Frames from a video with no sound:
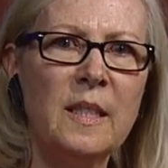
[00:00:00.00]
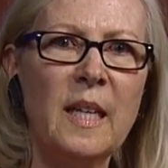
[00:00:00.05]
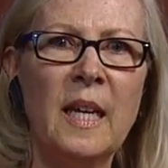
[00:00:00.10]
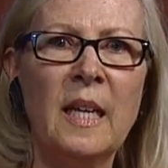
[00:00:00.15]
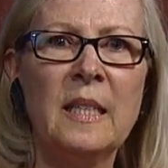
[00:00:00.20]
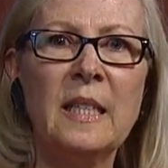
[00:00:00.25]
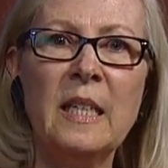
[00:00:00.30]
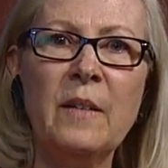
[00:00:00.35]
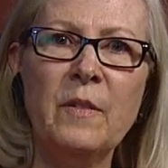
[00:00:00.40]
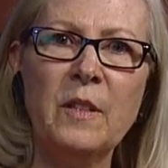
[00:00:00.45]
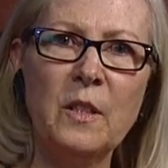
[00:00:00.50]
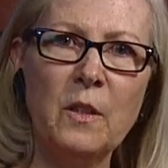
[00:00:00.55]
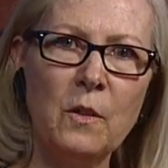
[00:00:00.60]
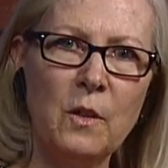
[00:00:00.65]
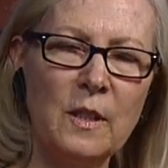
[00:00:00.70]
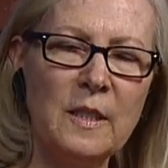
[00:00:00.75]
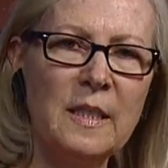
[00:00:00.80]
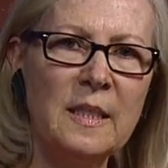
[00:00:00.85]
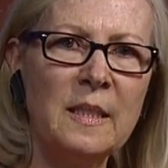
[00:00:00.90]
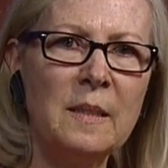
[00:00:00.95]
and even the
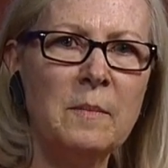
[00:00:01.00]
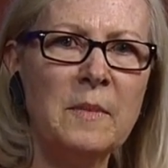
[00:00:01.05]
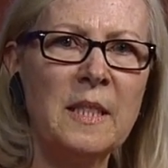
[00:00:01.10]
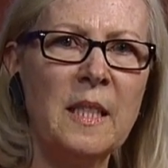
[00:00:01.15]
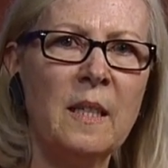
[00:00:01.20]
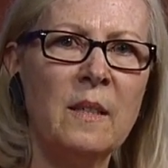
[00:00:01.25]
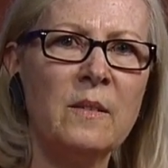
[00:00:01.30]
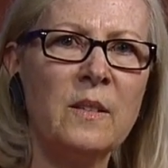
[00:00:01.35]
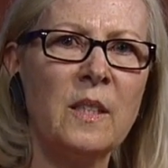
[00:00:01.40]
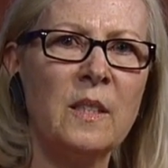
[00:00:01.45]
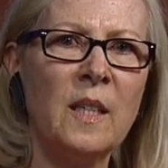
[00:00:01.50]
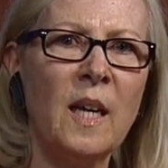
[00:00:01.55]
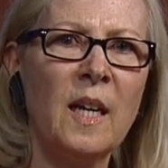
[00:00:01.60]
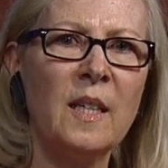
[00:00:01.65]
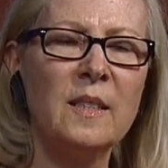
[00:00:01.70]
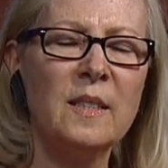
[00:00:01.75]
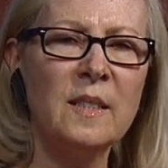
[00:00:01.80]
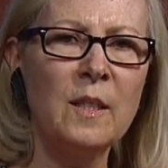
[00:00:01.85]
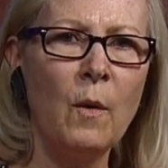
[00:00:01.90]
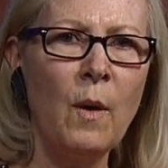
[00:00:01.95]
courses themselves are
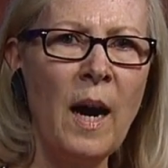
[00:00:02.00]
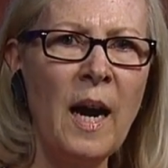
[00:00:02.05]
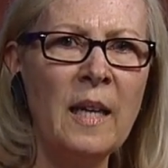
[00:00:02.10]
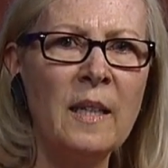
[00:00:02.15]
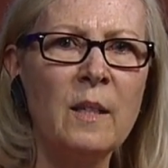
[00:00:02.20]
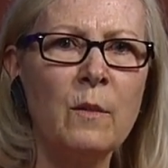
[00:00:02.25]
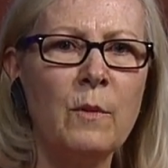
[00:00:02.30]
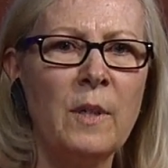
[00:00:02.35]
not so highly